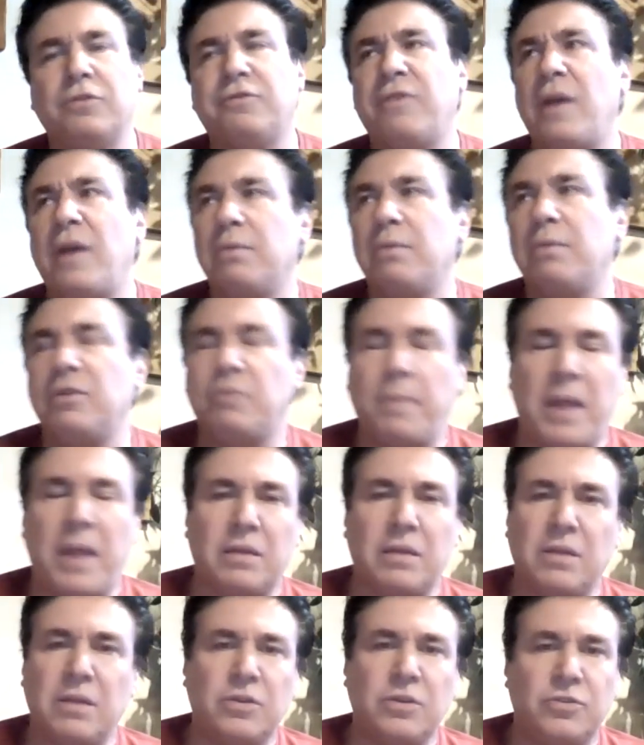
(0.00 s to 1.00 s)
families
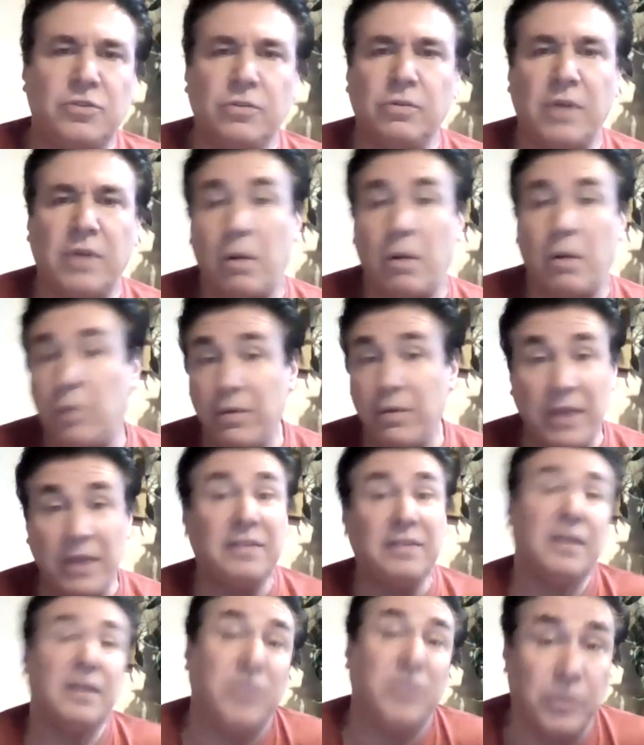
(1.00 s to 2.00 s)
back then do that? Well,
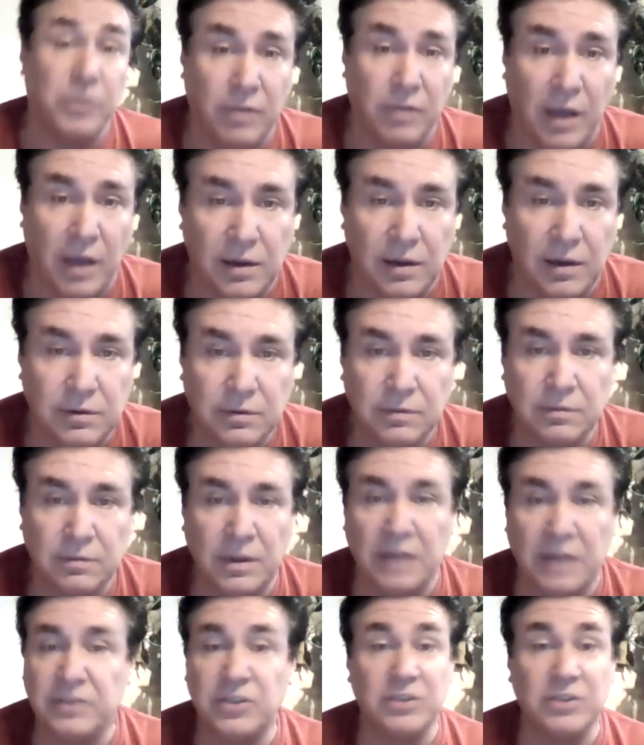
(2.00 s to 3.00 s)
they did do that.
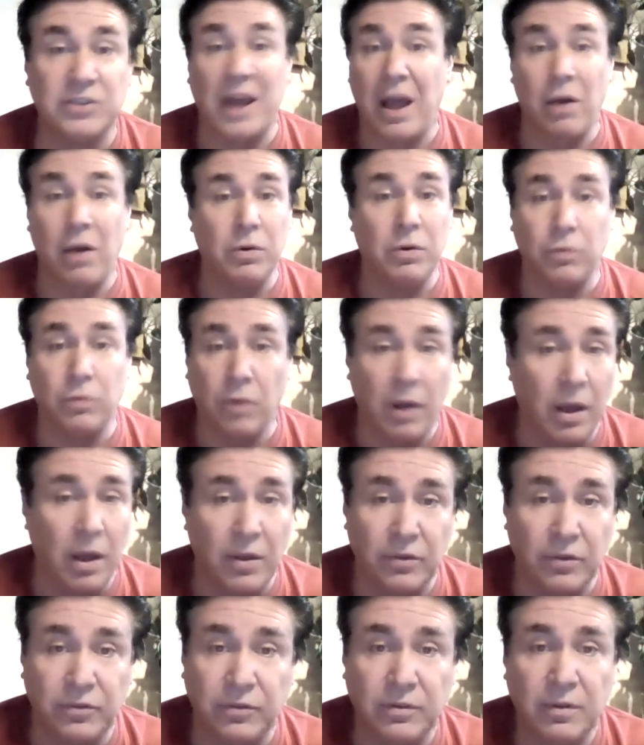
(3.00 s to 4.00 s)
That's just how it
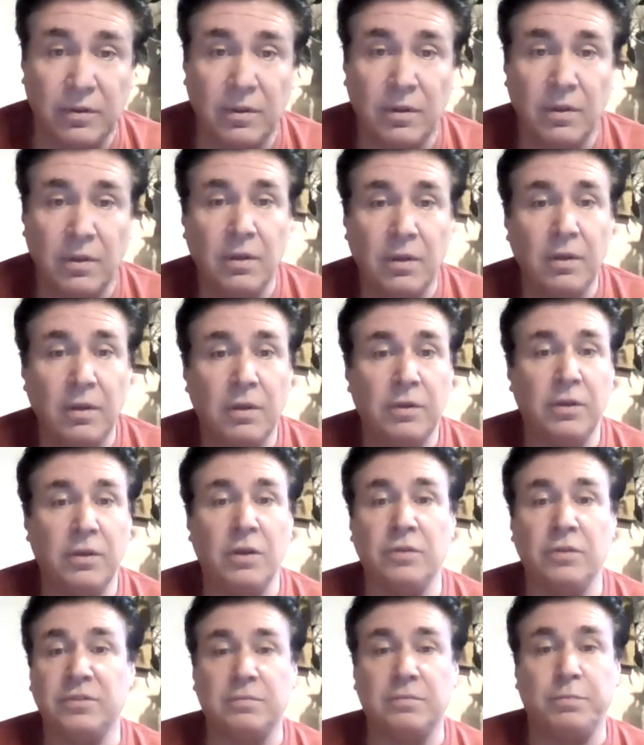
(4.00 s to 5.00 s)
was.
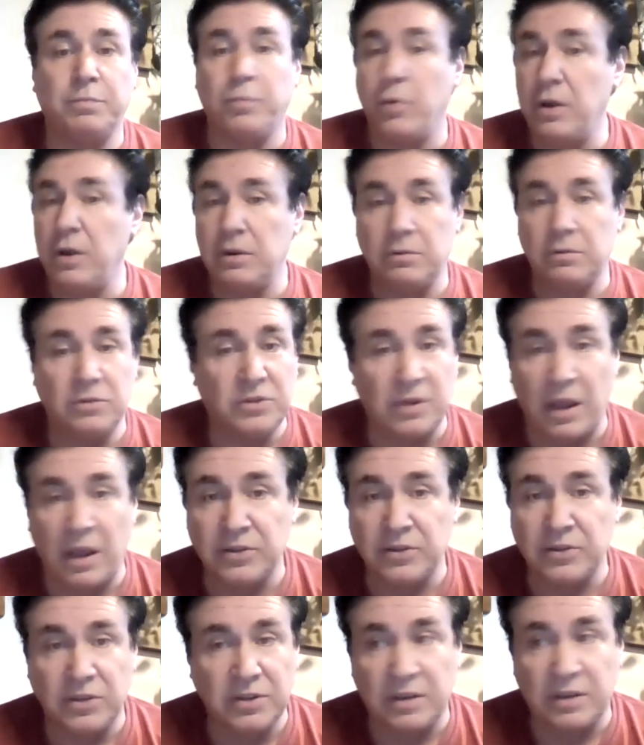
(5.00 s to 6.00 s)
You know, we,
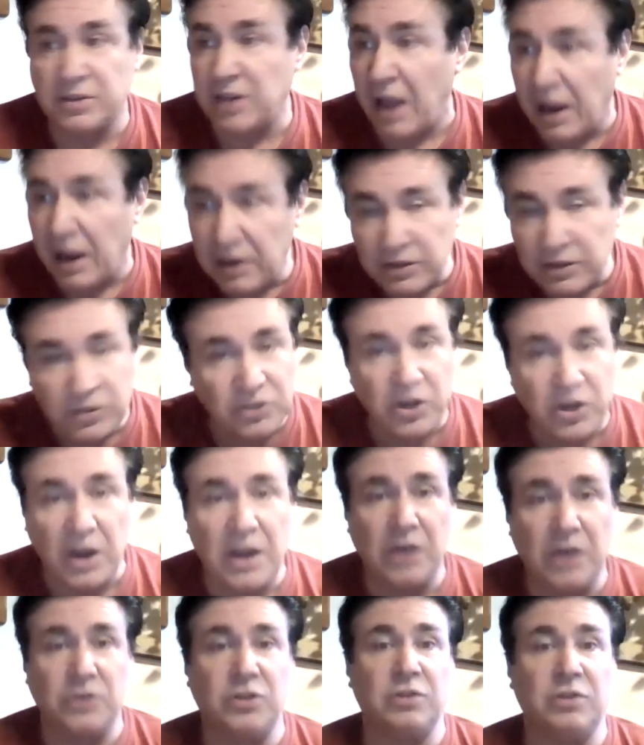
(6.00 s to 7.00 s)
as societies
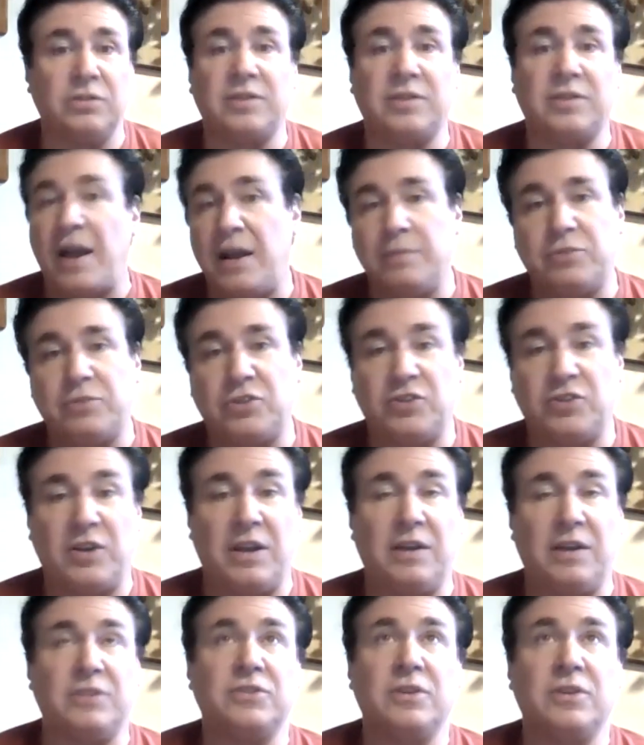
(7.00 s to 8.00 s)
change, you know, times
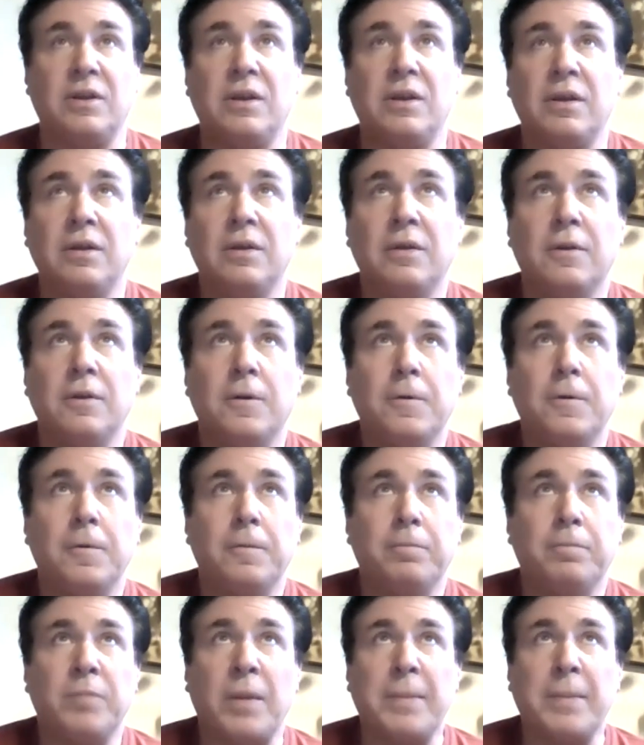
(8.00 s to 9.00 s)
change.
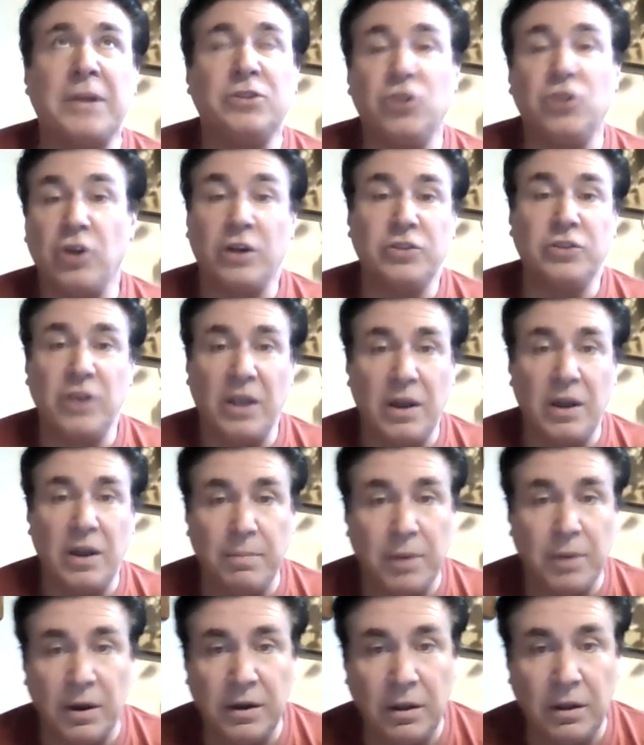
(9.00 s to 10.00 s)
I'm not judging
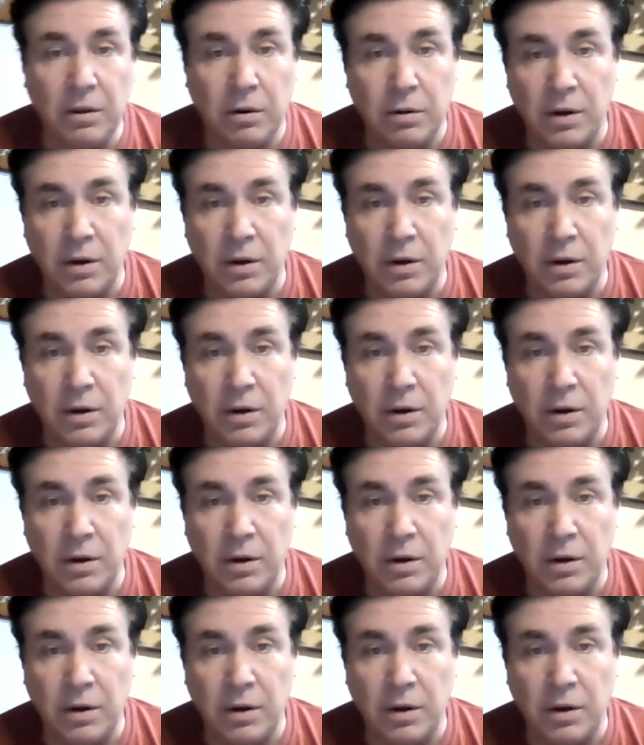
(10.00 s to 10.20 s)
anybody